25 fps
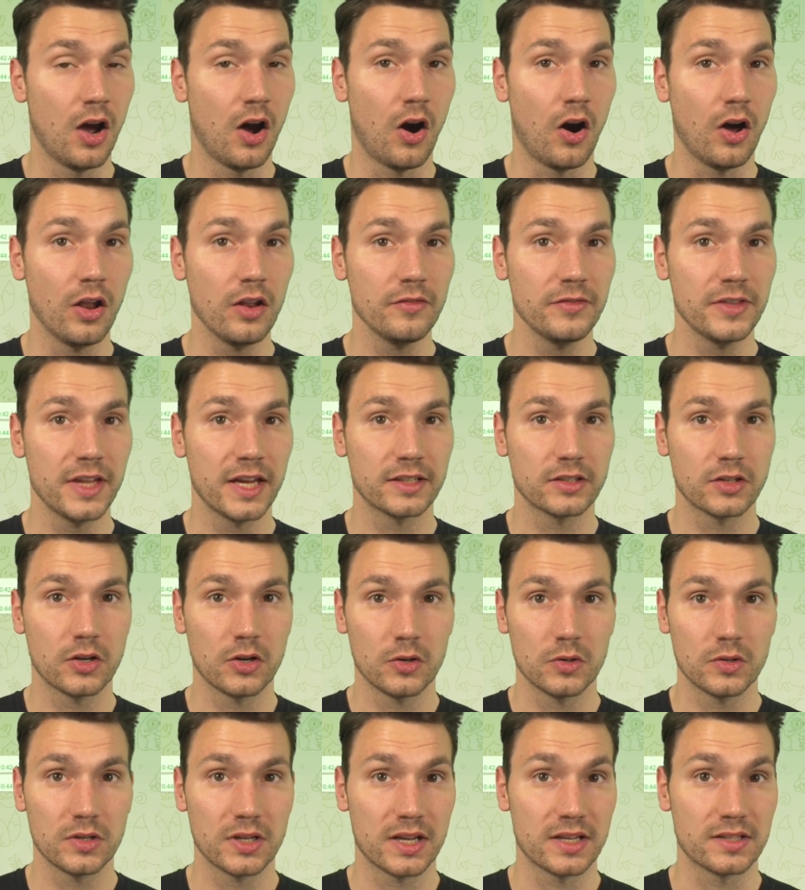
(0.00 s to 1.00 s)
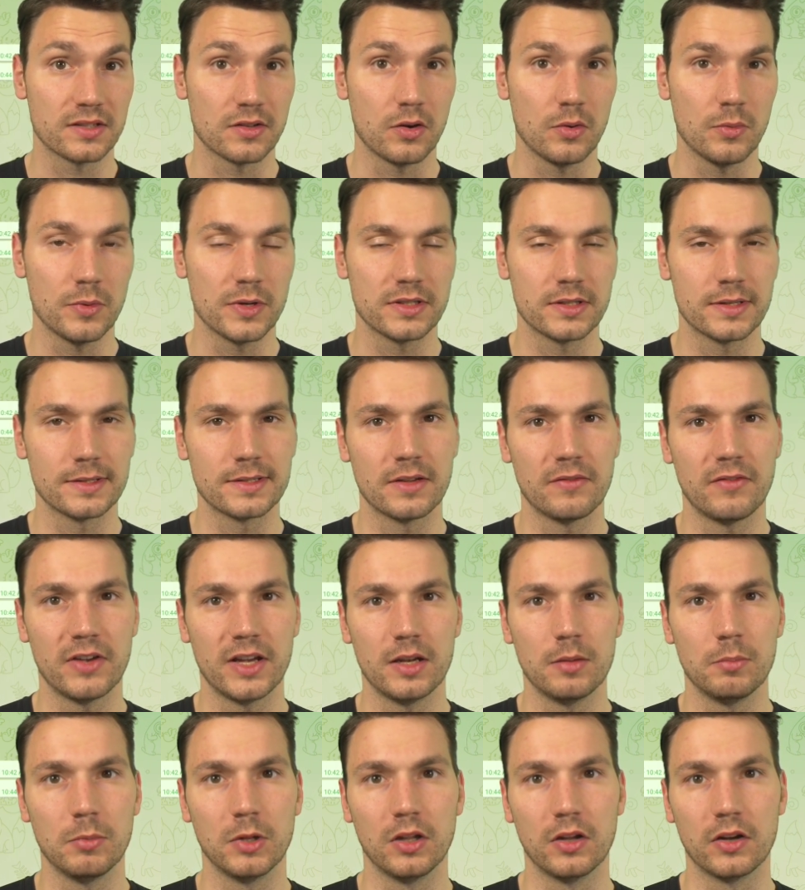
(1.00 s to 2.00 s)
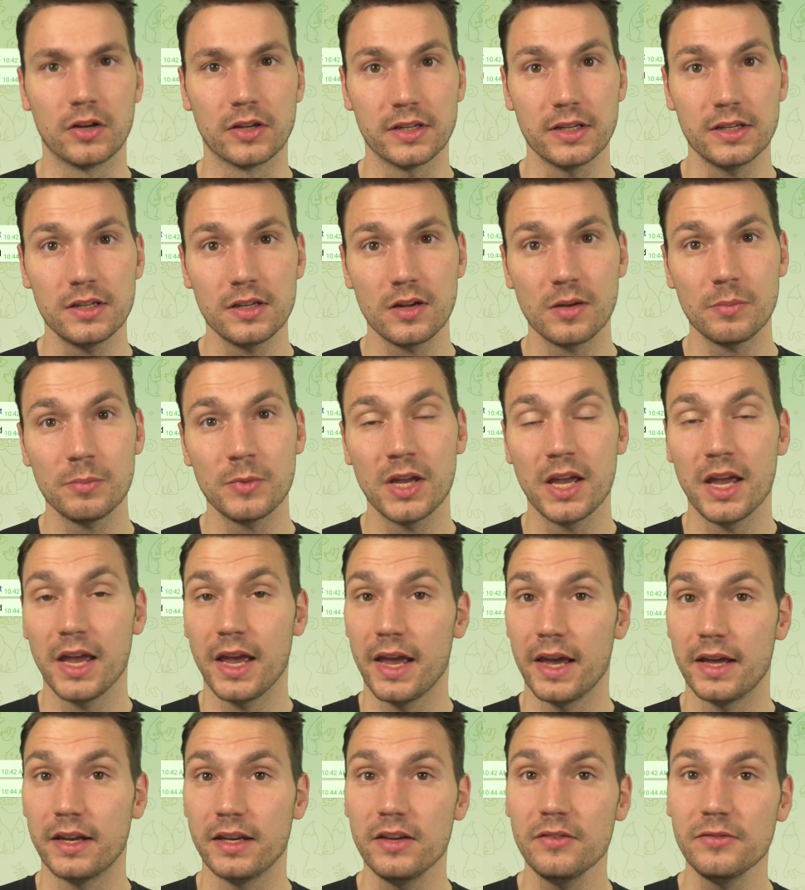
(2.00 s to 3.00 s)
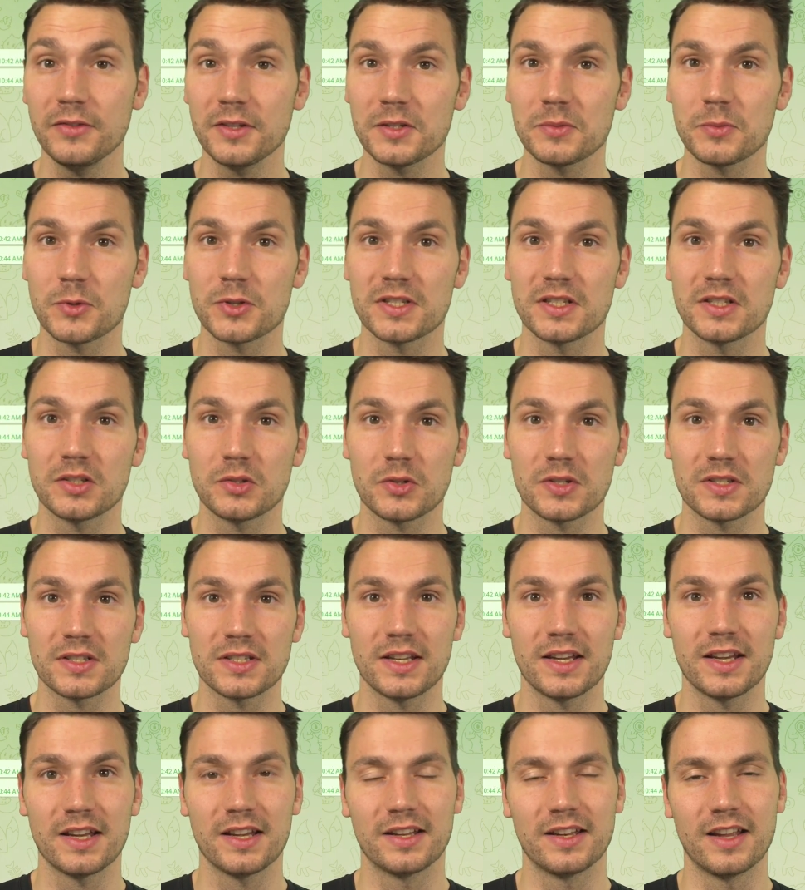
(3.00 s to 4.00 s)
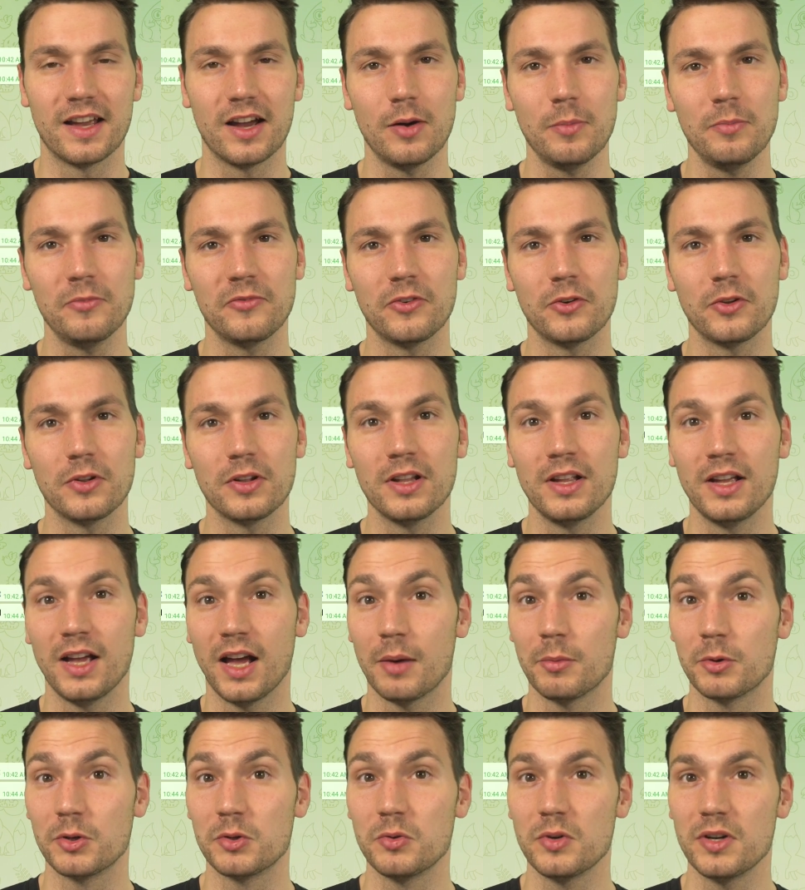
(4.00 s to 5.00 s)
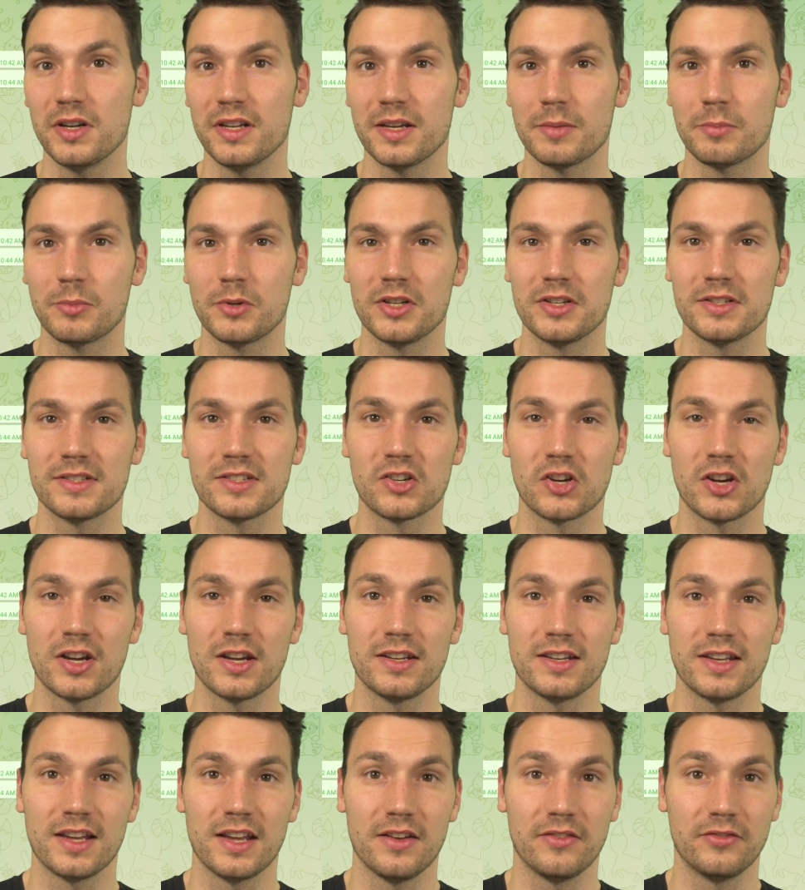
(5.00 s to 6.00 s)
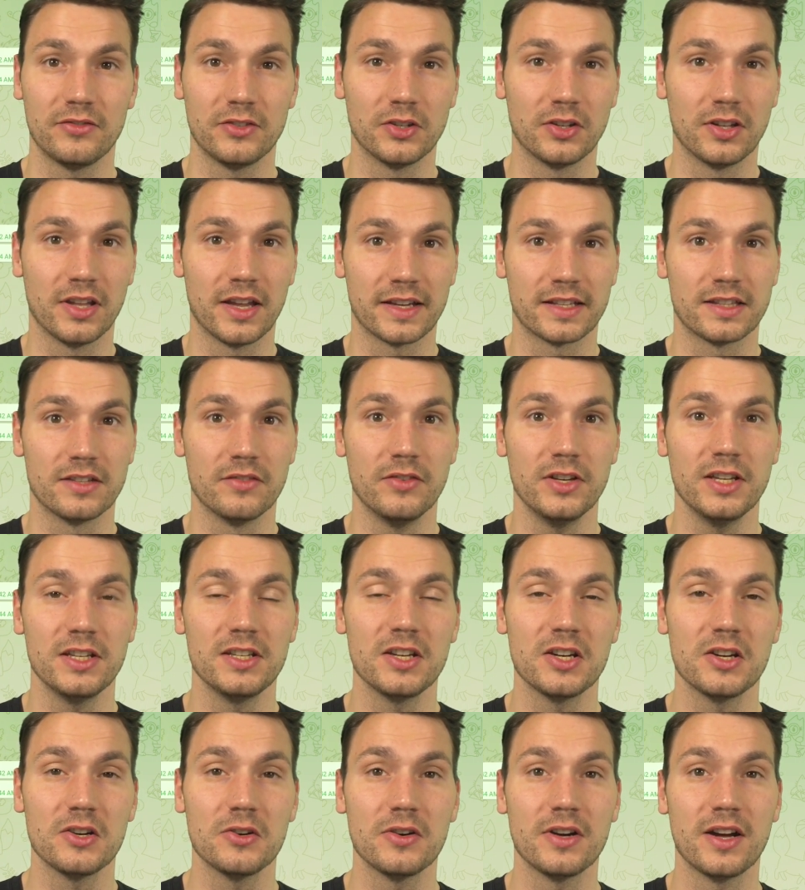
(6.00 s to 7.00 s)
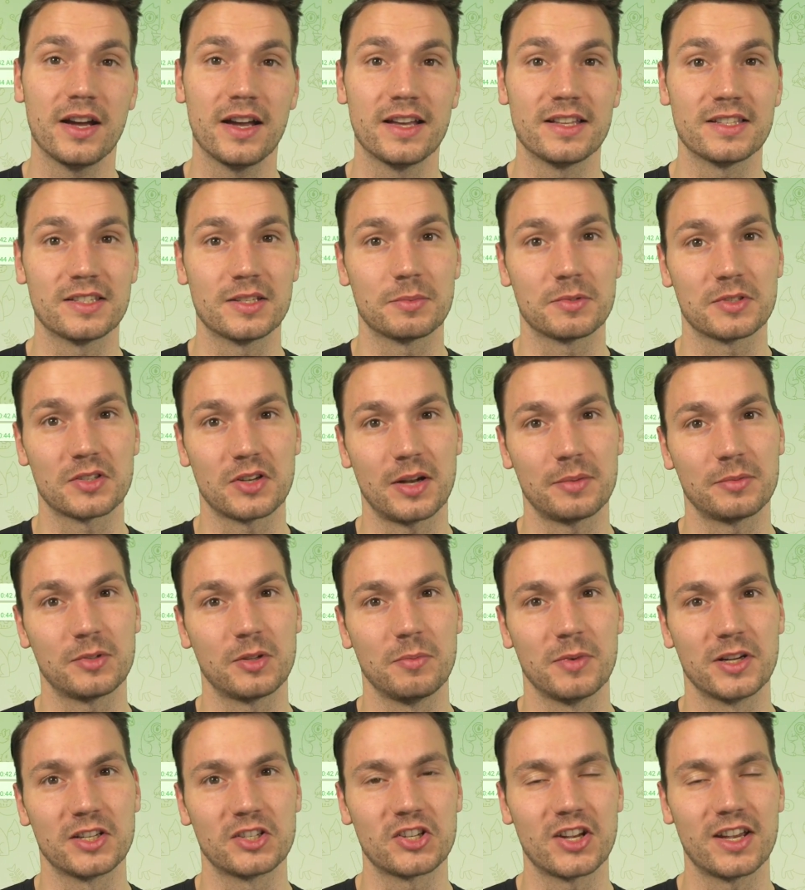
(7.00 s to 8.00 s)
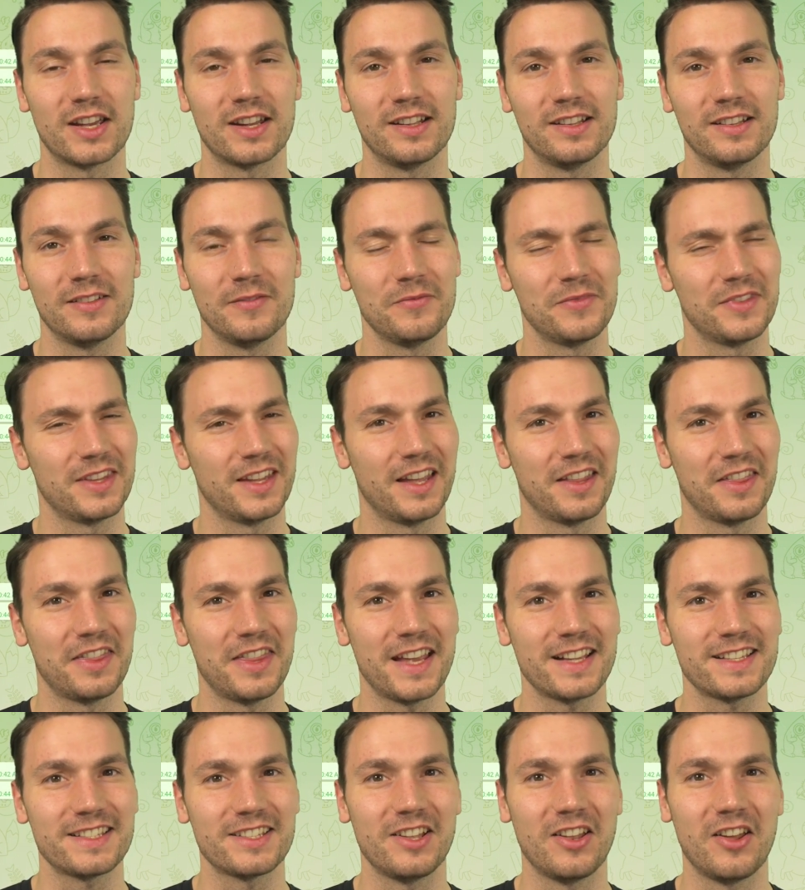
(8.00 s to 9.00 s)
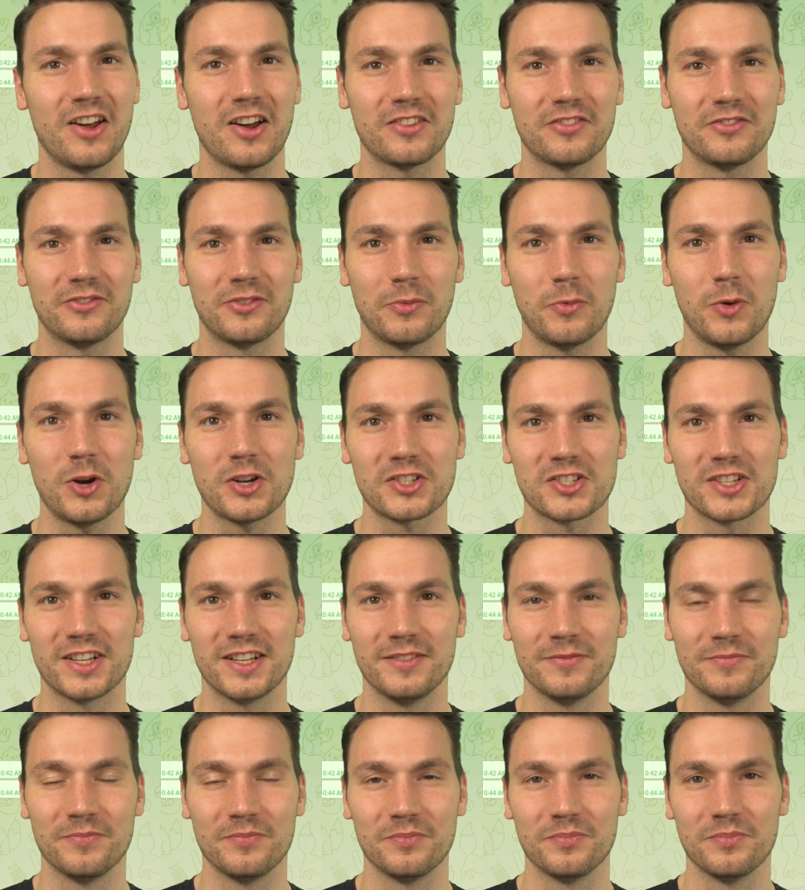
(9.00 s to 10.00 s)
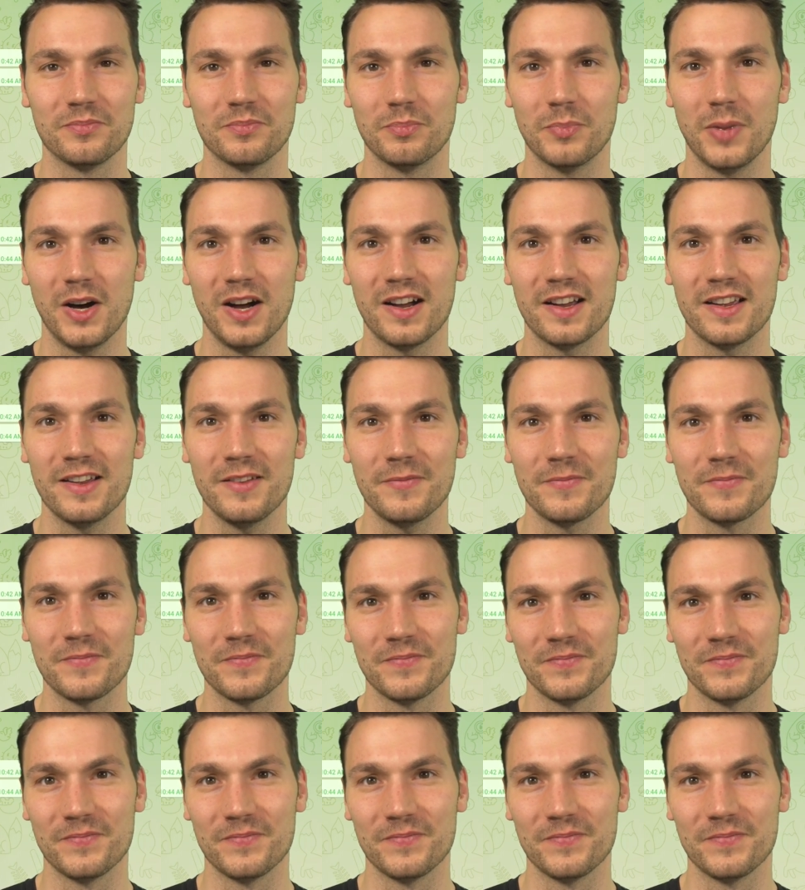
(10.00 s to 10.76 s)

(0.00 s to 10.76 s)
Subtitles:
All of that code, as always, is available on GitHub, and if this was interesting and helpful, I would really appreciate if you like the video and subscribe to my channel, and thanks a lot for watching. Bye!